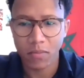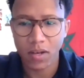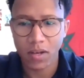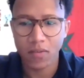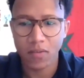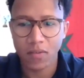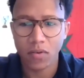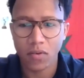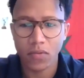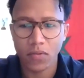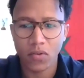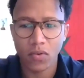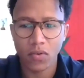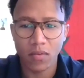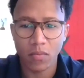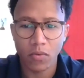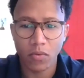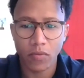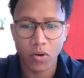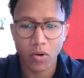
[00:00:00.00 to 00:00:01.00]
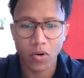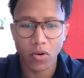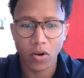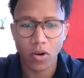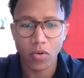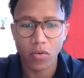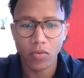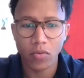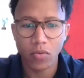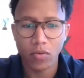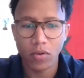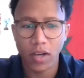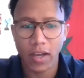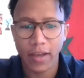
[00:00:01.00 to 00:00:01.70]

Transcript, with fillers: Ministry of Tourism of Morocco.